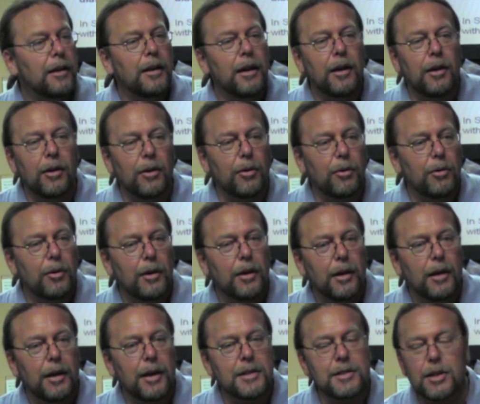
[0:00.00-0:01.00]
No.
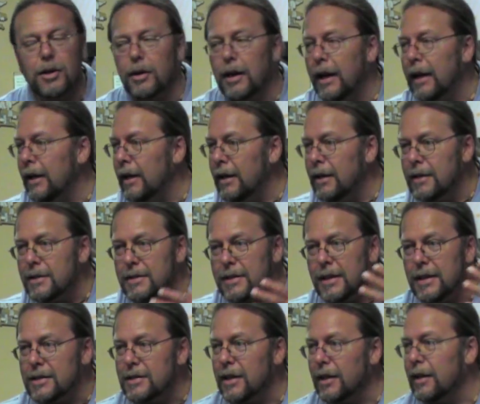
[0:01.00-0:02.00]
Is there any
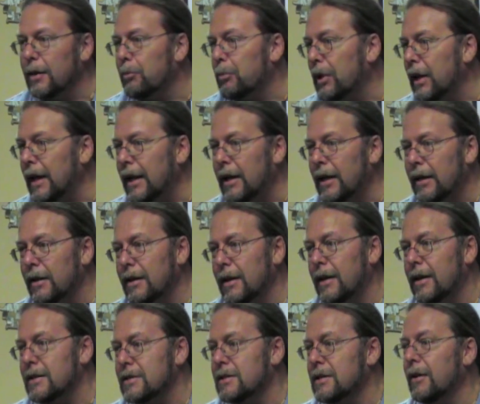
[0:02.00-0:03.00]
disease on the planet
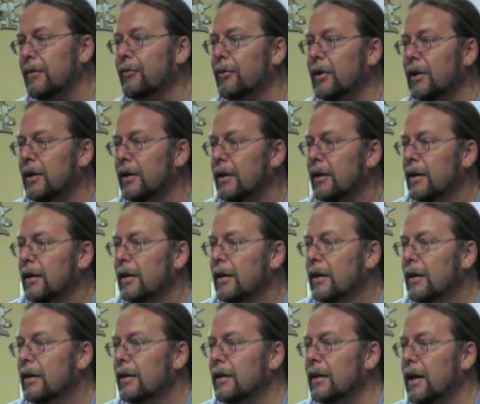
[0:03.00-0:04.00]
that has different
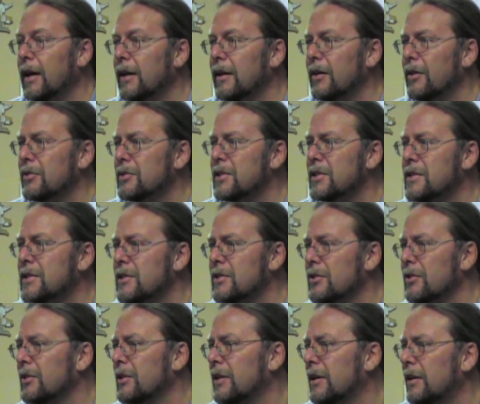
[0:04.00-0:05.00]

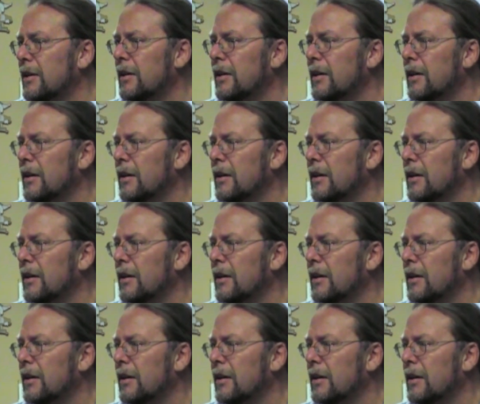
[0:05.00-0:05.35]
diagnoses or